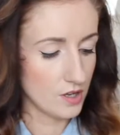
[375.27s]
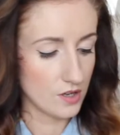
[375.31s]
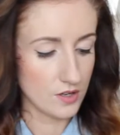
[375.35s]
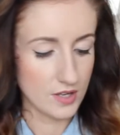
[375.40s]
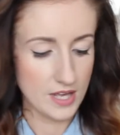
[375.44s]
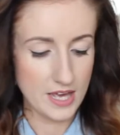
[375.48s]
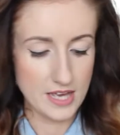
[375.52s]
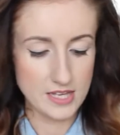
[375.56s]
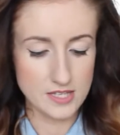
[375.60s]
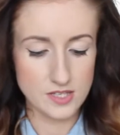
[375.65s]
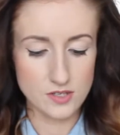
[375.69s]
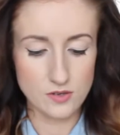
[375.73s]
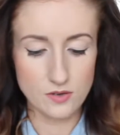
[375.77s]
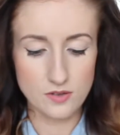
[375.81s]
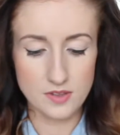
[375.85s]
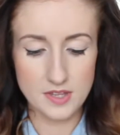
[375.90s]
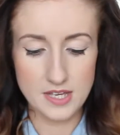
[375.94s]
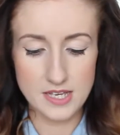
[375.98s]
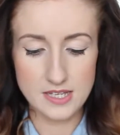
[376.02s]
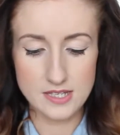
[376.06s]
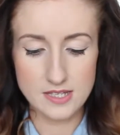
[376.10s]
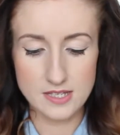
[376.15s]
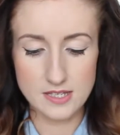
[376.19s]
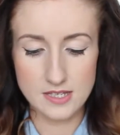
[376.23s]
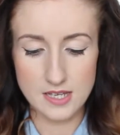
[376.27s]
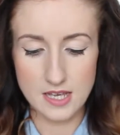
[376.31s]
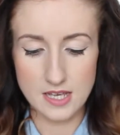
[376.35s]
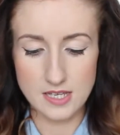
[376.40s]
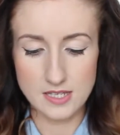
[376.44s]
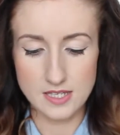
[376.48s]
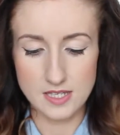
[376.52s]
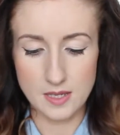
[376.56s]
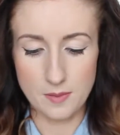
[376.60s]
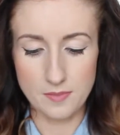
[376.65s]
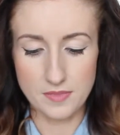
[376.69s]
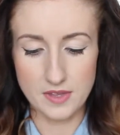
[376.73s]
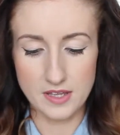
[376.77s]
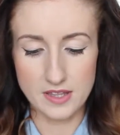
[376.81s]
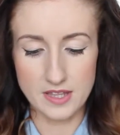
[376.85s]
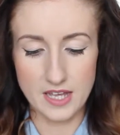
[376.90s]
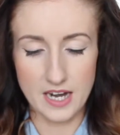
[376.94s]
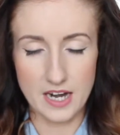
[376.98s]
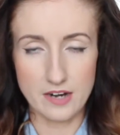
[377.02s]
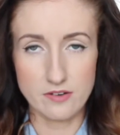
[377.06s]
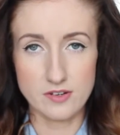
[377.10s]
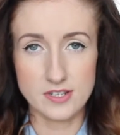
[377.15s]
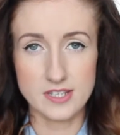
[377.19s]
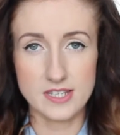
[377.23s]
Okay, so this is something that
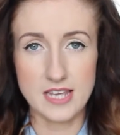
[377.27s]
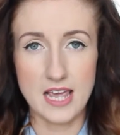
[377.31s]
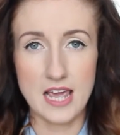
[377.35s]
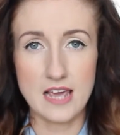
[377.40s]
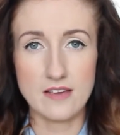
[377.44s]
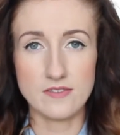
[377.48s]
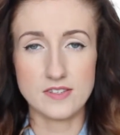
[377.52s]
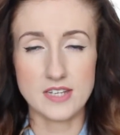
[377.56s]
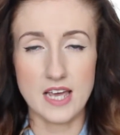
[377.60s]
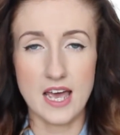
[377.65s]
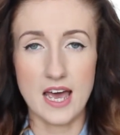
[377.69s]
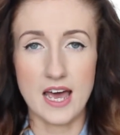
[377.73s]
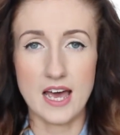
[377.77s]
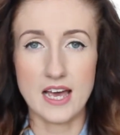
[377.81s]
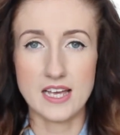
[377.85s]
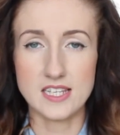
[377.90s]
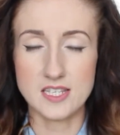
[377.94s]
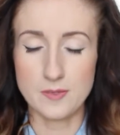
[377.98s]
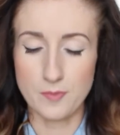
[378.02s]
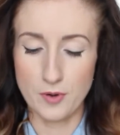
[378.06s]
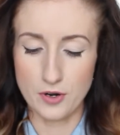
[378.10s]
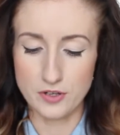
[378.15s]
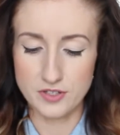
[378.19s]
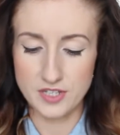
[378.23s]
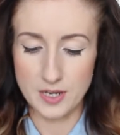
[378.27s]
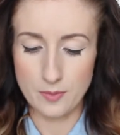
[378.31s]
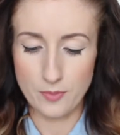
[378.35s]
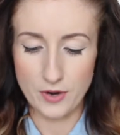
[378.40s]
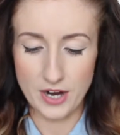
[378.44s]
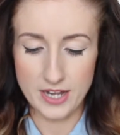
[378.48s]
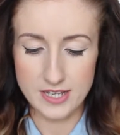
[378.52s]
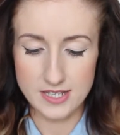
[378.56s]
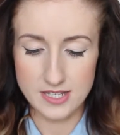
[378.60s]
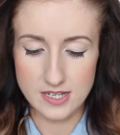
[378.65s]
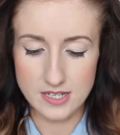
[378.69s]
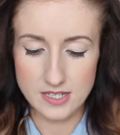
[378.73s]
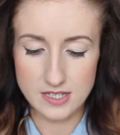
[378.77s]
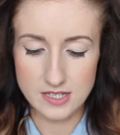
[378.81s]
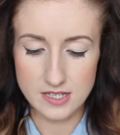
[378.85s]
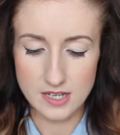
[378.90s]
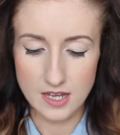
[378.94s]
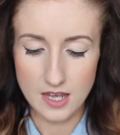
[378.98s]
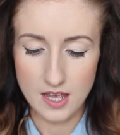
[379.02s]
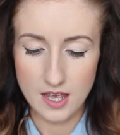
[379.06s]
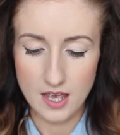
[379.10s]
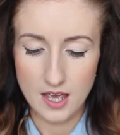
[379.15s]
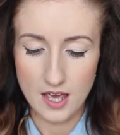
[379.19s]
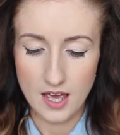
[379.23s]
I received as a birthday present.
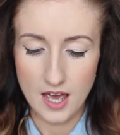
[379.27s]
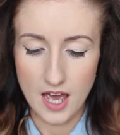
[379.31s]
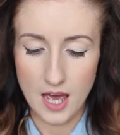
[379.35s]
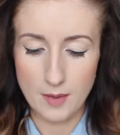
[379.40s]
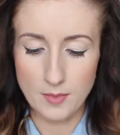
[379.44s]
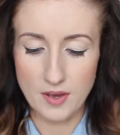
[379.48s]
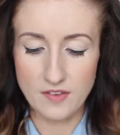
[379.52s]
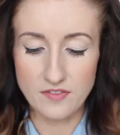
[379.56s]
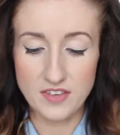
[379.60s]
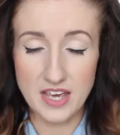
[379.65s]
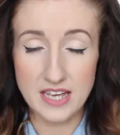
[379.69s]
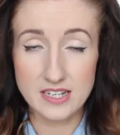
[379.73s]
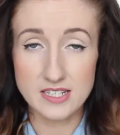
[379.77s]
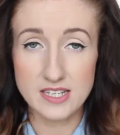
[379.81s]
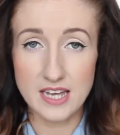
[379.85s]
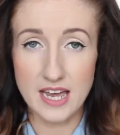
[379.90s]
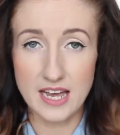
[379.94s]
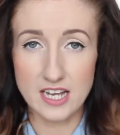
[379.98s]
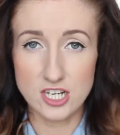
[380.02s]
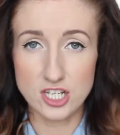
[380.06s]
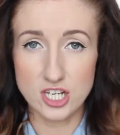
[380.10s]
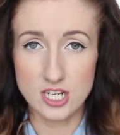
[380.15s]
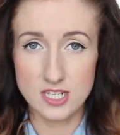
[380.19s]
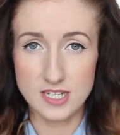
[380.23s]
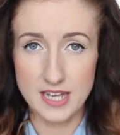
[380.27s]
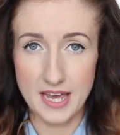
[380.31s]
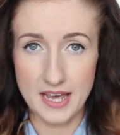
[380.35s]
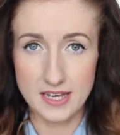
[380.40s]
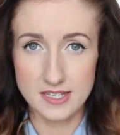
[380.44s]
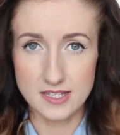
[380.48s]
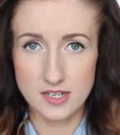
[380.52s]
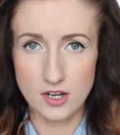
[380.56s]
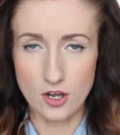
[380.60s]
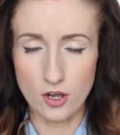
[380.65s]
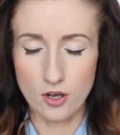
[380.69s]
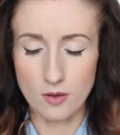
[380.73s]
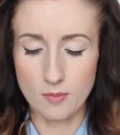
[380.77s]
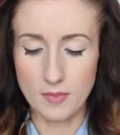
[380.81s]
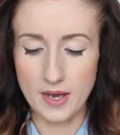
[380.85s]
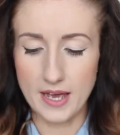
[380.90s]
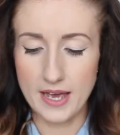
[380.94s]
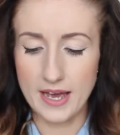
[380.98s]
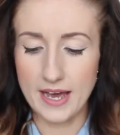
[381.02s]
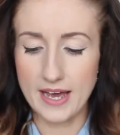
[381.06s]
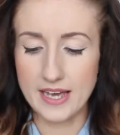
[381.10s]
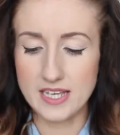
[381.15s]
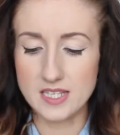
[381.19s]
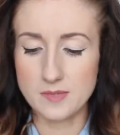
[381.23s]
I've yet to actually test it on
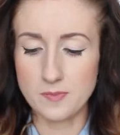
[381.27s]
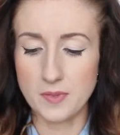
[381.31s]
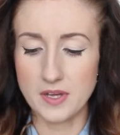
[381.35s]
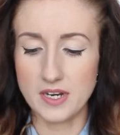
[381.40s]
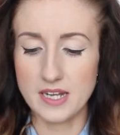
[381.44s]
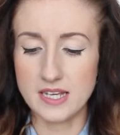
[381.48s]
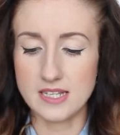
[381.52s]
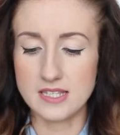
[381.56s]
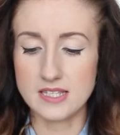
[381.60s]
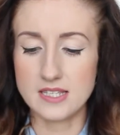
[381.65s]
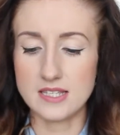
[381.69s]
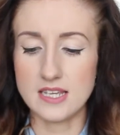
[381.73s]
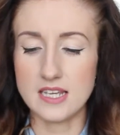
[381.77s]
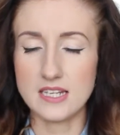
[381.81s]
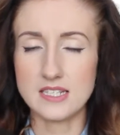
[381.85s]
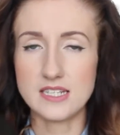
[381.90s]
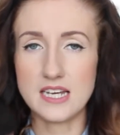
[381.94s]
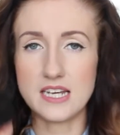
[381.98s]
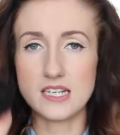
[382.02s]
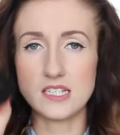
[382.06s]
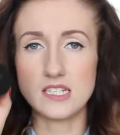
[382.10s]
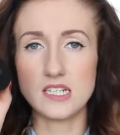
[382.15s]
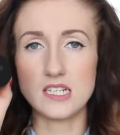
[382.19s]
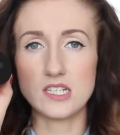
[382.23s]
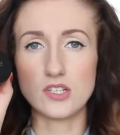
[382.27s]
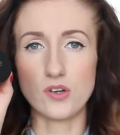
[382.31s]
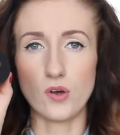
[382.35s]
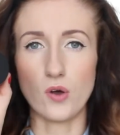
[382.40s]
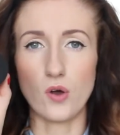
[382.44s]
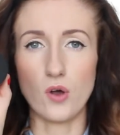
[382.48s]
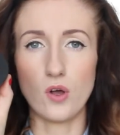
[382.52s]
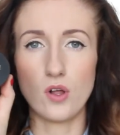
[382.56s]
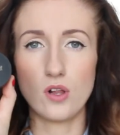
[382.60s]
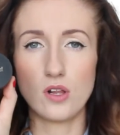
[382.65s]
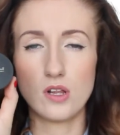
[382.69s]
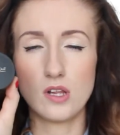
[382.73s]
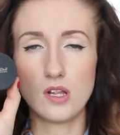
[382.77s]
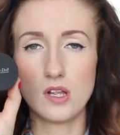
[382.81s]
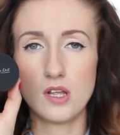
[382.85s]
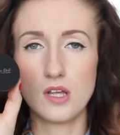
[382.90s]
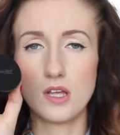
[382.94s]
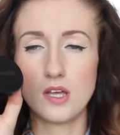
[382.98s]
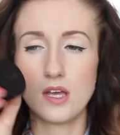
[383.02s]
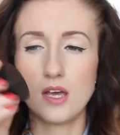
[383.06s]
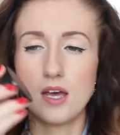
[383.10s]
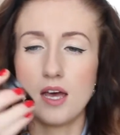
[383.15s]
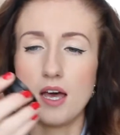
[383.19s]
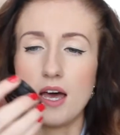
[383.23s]
my eyes, but it's the Dainty Doll
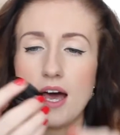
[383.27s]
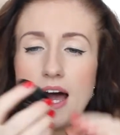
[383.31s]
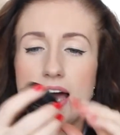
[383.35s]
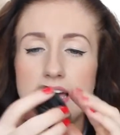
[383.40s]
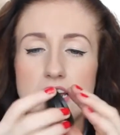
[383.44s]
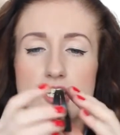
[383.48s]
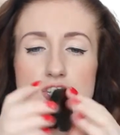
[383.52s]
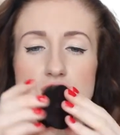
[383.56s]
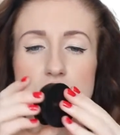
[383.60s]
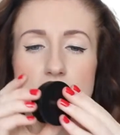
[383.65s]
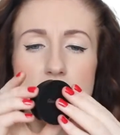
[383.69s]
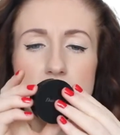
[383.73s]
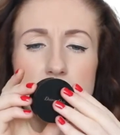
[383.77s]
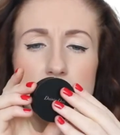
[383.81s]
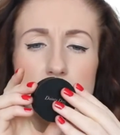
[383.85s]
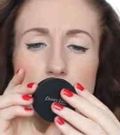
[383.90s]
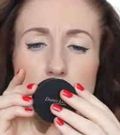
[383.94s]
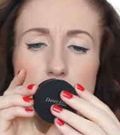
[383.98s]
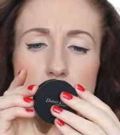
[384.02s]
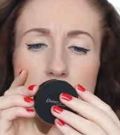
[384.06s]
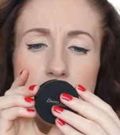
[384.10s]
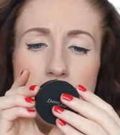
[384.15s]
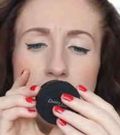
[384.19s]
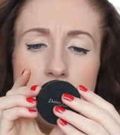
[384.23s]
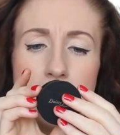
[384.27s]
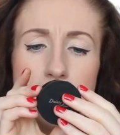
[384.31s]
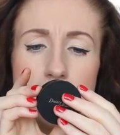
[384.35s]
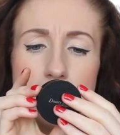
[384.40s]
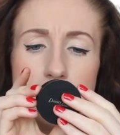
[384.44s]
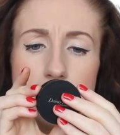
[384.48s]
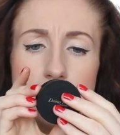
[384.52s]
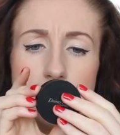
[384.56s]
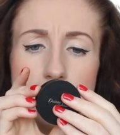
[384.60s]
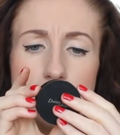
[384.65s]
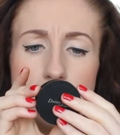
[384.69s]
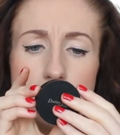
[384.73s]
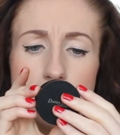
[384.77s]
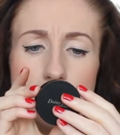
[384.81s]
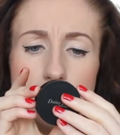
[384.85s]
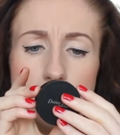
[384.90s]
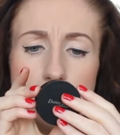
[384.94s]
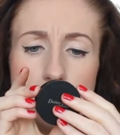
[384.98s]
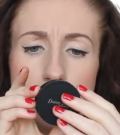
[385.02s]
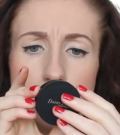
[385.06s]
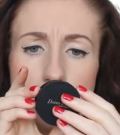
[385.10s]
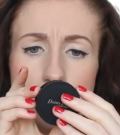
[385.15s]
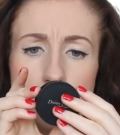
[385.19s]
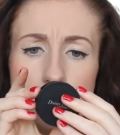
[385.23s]
eyeshadow in,
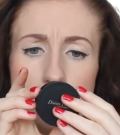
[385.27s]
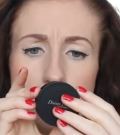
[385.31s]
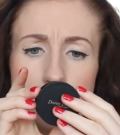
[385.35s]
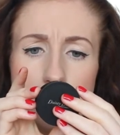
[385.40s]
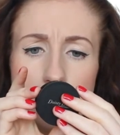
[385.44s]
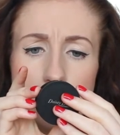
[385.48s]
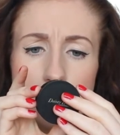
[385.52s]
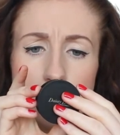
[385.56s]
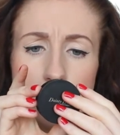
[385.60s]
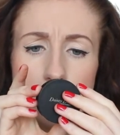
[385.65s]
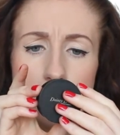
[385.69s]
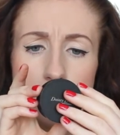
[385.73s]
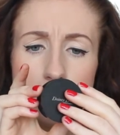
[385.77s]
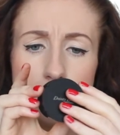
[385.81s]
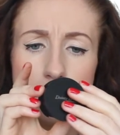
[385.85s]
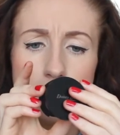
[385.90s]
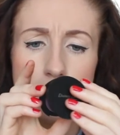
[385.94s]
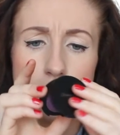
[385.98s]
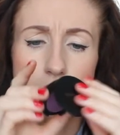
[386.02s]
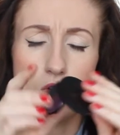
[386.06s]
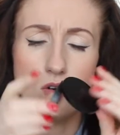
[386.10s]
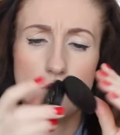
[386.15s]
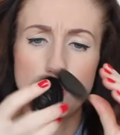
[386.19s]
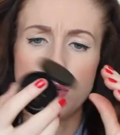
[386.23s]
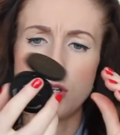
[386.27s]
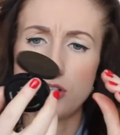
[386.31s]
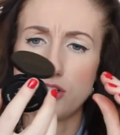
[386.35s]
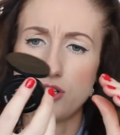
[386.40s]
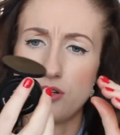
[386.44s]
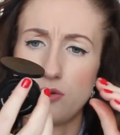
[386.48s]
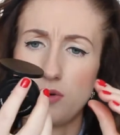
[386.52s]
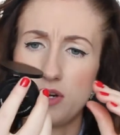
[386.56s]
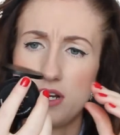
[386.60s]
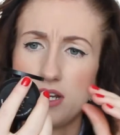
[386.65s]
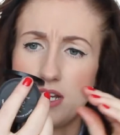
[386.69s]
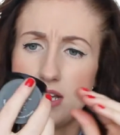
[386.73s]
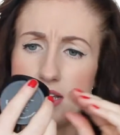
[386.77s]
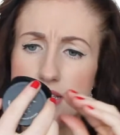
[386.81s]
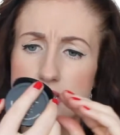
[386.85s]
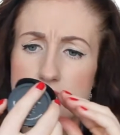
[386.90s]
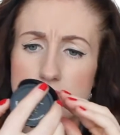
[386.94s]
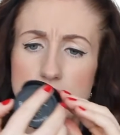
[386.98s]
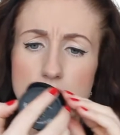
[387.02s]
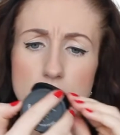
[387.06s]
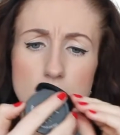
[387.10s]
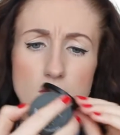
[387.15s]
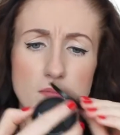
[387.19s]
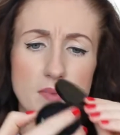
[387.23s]
oh, I'm not sure what it is,
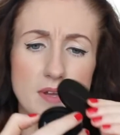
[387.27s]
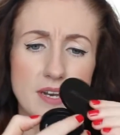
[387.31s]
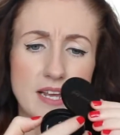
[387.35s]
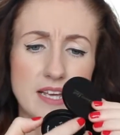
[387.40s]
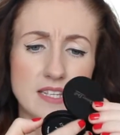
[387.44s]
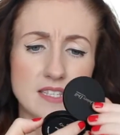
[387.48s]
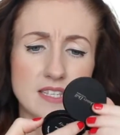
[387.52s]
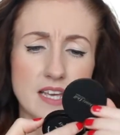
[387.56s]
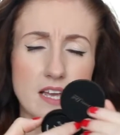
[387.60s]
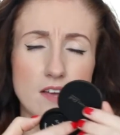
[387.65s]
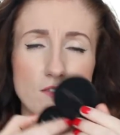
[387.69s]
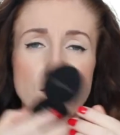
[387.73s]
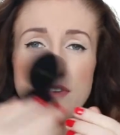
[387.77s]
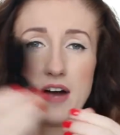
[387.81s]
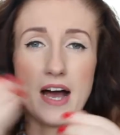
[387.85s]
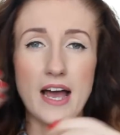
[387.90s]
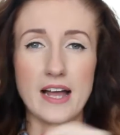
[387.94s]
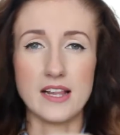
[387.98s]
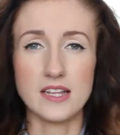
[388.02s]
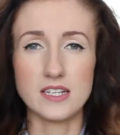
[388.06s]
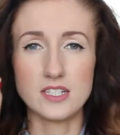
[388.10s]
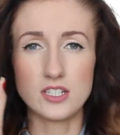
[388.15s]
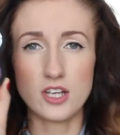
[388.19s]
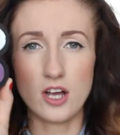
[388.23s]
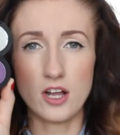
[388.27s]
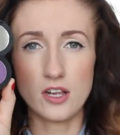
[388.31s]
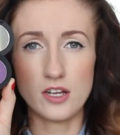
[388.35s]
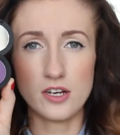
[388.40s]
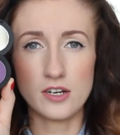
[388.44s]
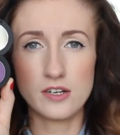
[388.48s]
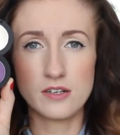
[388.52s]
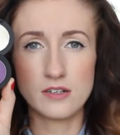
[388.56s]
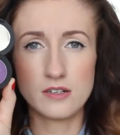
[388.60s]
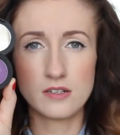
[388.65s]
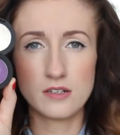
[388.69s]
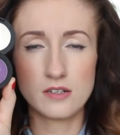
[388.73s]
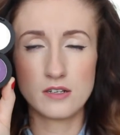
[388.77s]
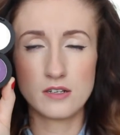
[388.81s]
but it's like a violet colour.